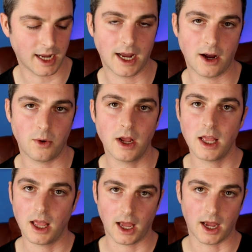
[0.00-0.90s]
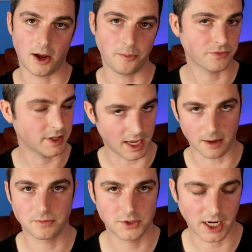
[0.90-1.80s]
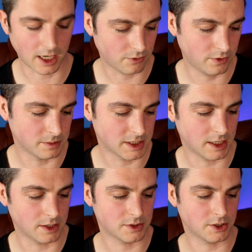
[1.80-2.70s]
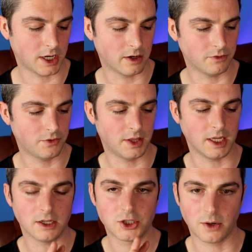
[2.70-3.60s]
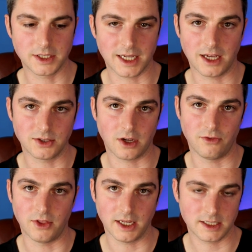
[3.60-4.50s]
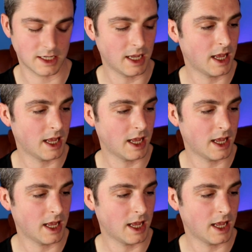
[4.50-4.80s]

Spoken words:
out. Yeah, check out Phil Bursardo's channel for the show and tells of this.